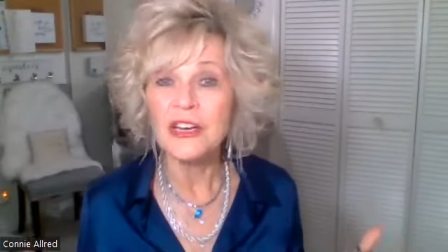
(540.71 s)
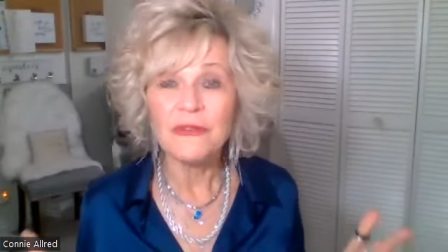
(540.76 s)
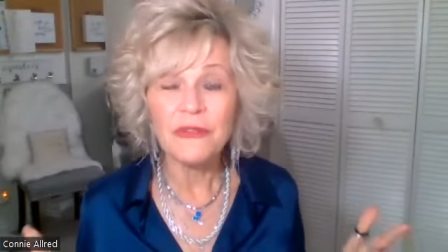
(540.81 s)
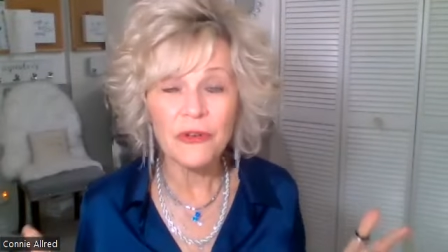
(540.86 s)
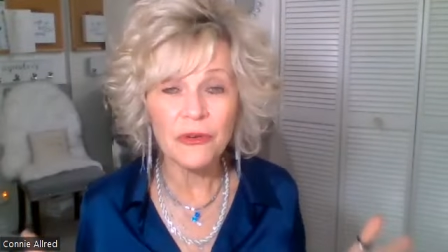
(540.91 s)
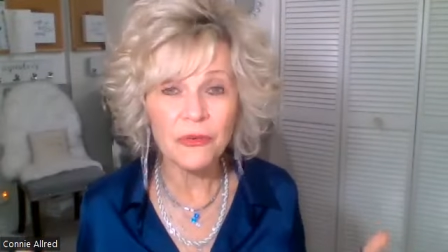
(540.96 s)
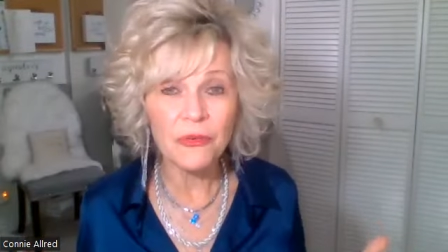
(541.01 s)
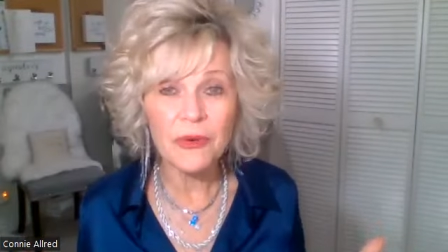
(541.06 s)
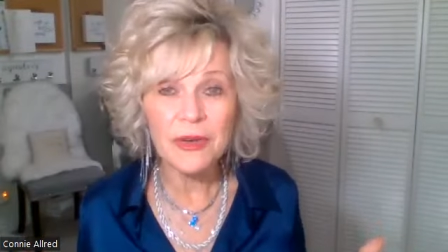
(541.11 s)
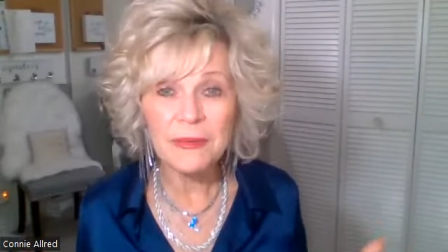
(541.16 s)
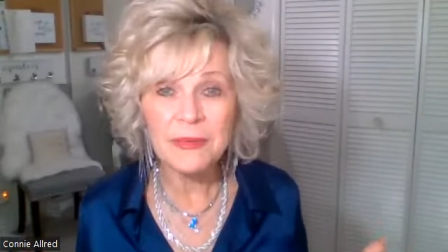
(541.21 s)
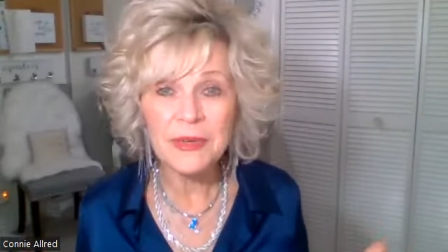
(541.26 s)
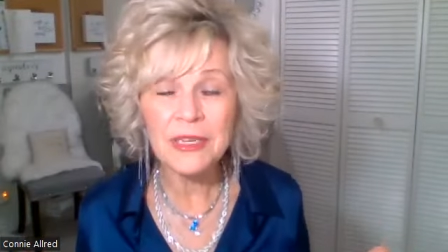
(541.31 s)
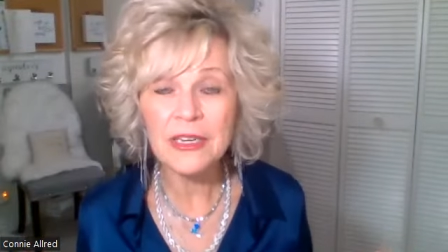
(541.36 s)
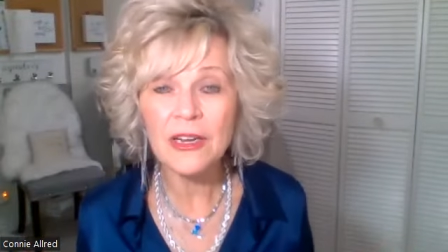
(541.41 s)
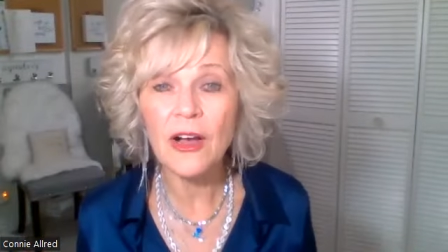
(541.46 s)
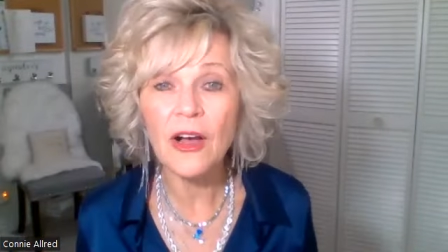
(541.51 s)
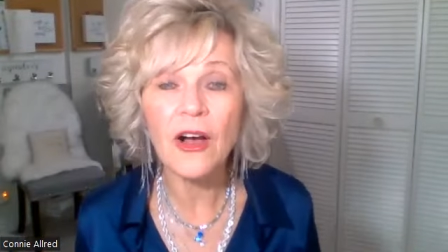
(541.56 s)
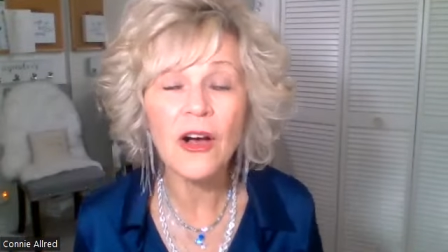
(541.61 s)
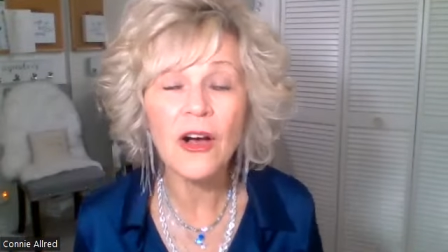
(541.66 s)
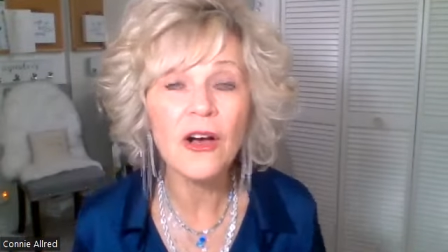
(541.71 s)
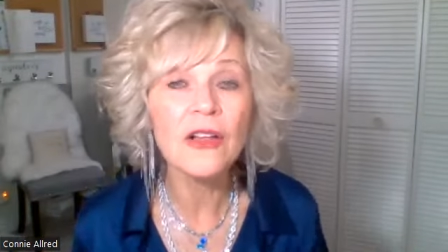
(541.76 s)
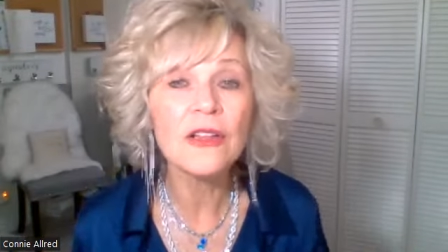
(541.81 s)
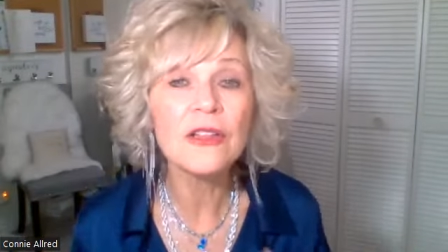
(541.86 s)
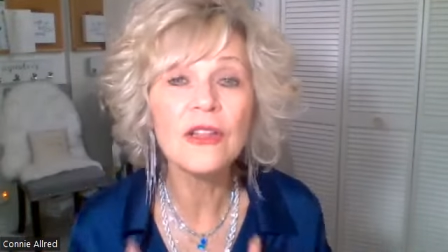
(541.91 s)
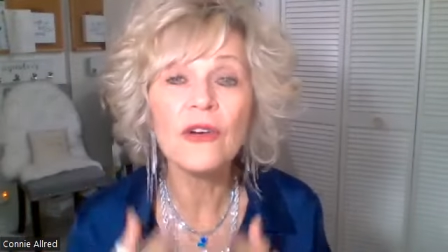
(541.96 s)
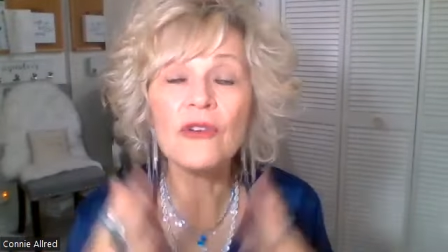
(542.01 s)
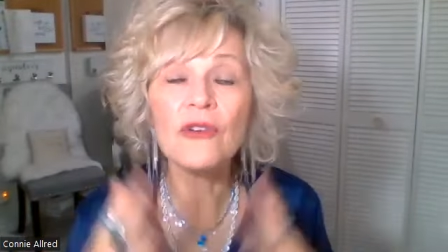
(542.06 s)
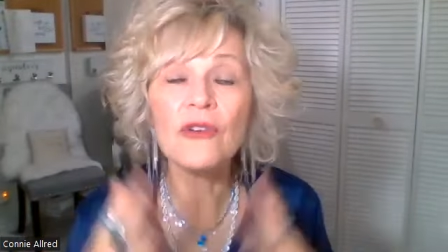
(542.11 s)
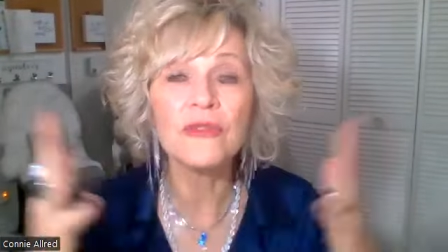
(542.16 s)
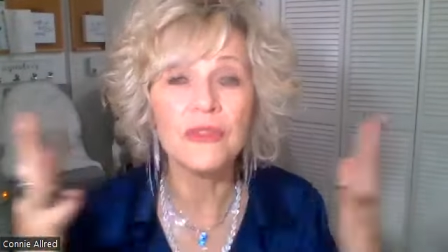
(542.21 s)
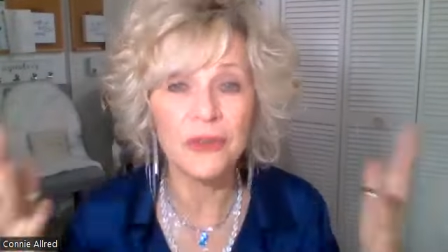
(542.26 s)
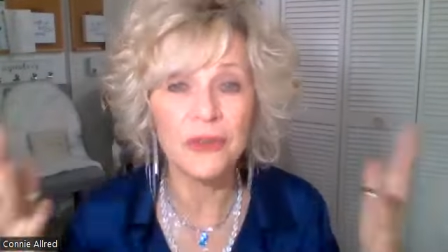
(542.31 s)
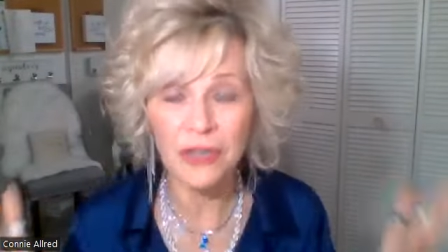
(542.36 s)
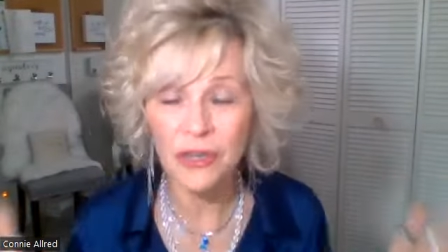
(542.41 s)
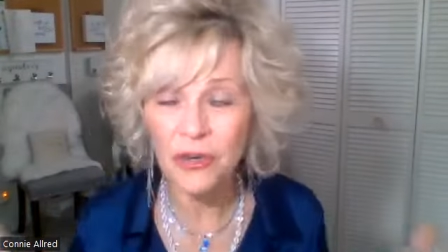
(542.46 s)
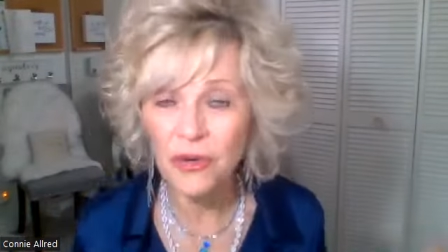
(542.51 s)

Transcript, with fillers: for women all over